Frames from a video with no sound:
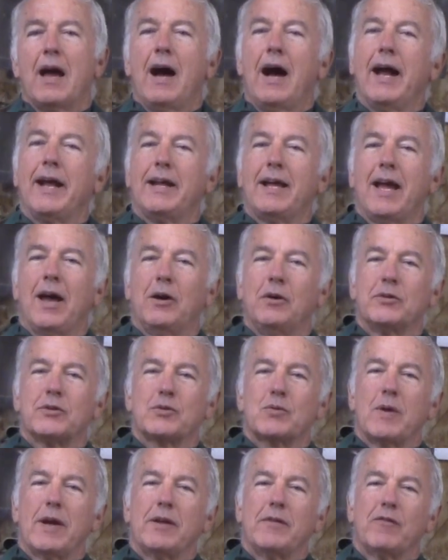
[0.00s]
Hi, Alan
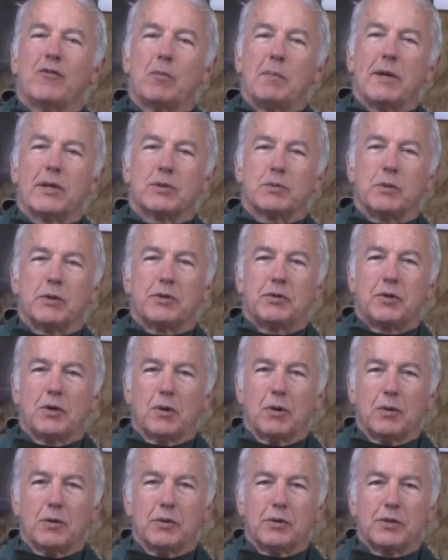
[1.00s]
Stratton from As Wood
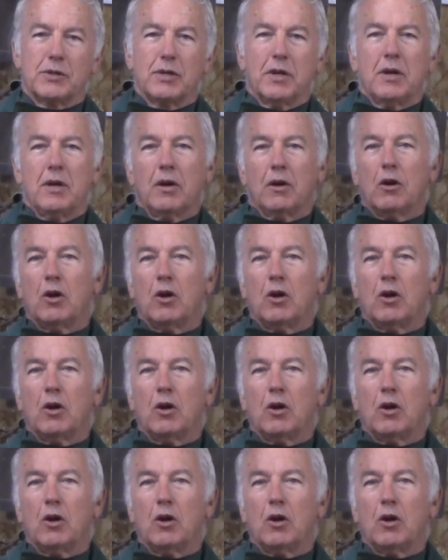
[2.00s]
Turns.